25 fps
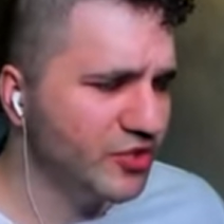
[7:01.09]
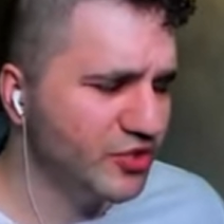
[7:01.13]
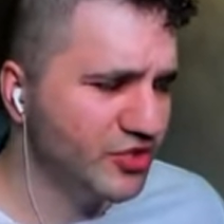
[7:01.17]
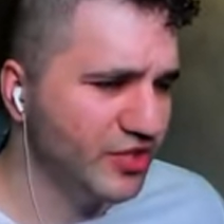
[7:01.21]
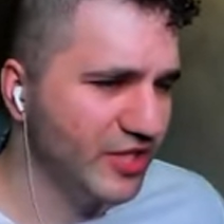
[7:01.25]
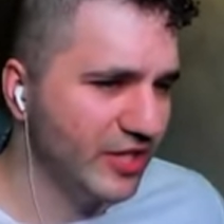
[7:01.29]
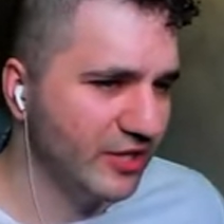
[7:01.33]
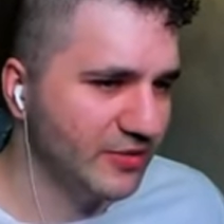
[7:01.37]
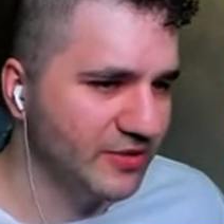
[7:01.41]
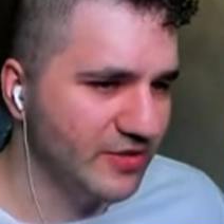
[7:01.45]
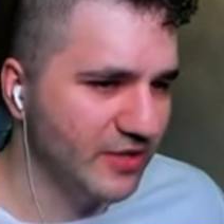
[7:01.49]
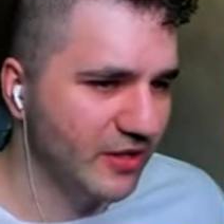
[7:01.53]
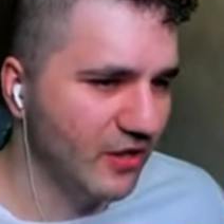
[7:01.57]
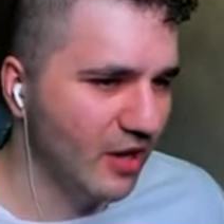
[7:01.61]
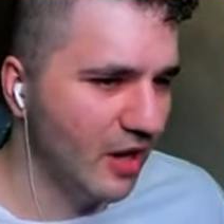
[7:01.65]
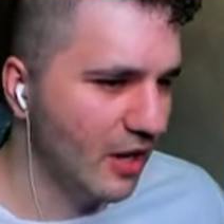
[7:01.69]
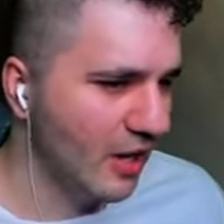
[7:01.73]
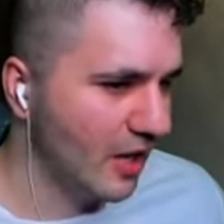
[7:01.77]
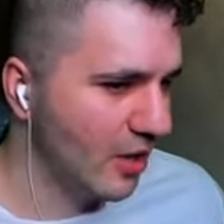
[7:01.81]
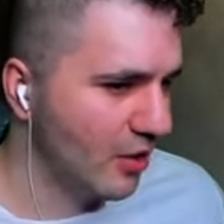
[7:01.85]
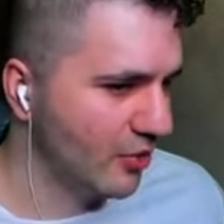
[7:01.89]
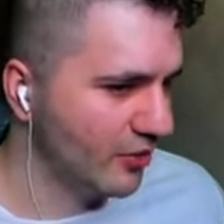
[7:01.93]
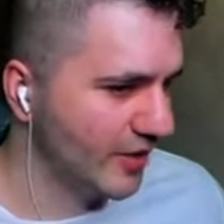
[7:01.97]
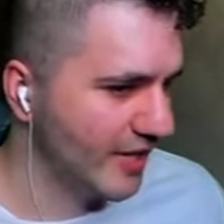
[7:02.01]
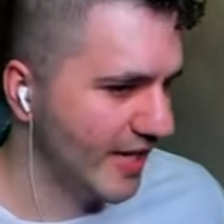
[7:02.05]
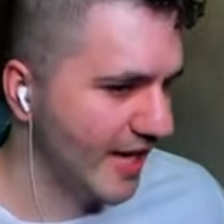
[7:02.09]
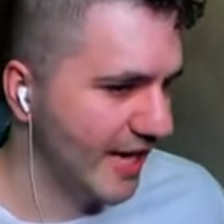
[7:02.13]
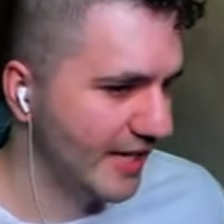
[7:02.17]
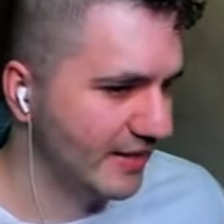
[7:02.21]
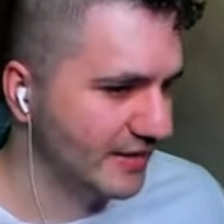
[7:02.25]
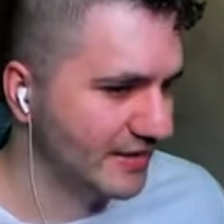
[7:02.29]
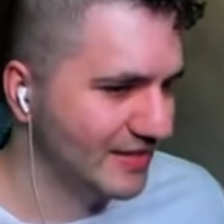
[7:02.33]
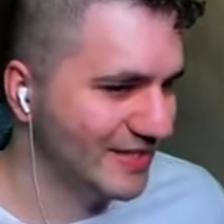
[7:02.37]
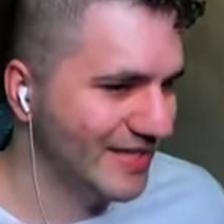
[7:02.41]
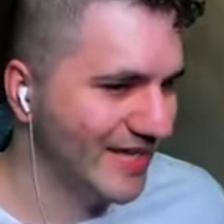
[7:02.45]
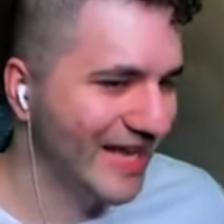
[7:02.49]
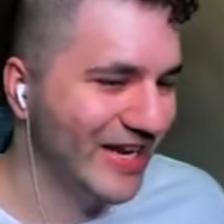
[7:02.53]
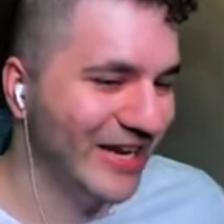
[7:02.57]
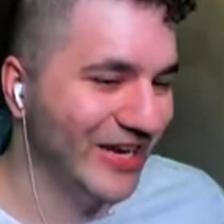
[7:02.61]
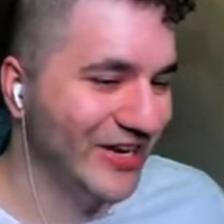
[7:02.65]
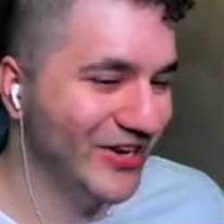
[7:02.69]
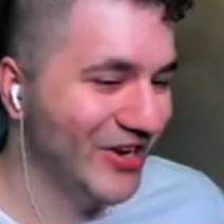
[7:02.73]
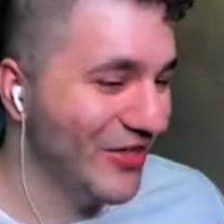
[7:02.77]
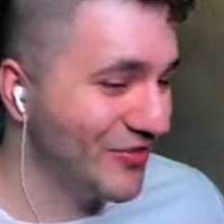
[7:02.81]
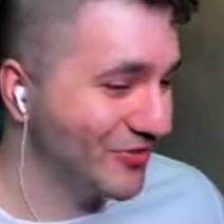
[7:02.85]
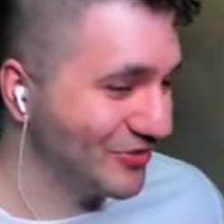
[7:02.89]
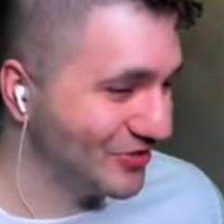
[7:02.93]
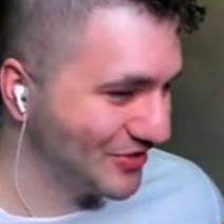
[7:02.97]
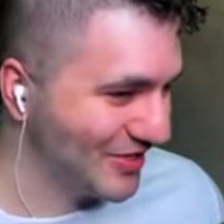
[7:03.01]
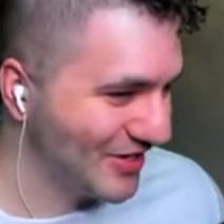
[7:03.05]
Serum Snare our own case, and
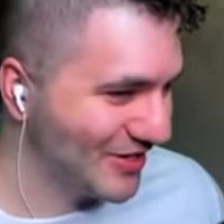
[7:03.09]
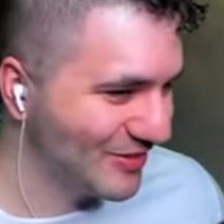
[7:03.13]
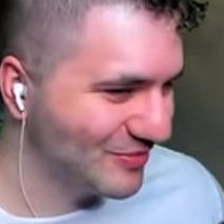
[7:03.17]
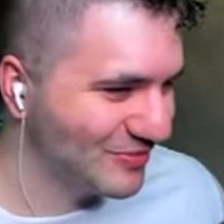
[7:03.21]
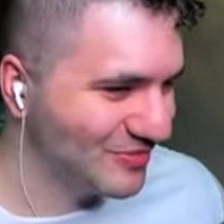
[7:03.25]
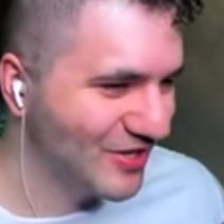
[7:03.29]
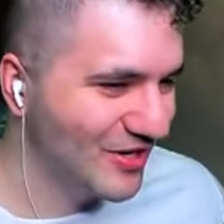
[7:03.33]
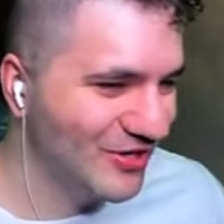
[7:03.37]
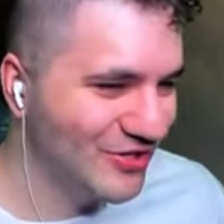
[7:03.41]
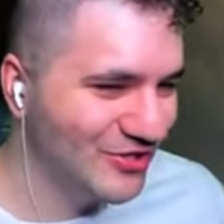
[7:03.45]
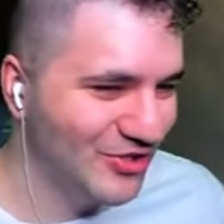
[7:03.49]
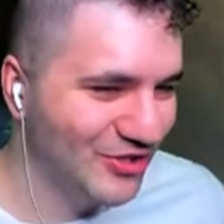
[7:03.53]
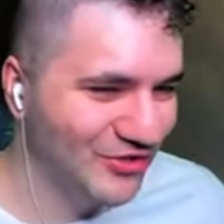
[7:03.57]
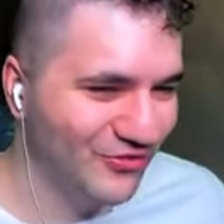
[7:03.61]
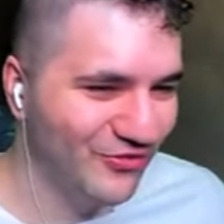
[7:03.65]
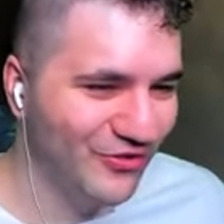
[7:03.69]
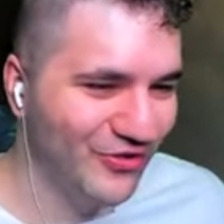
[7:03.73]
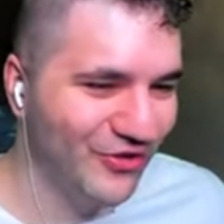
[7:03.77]
another Serum Snare just for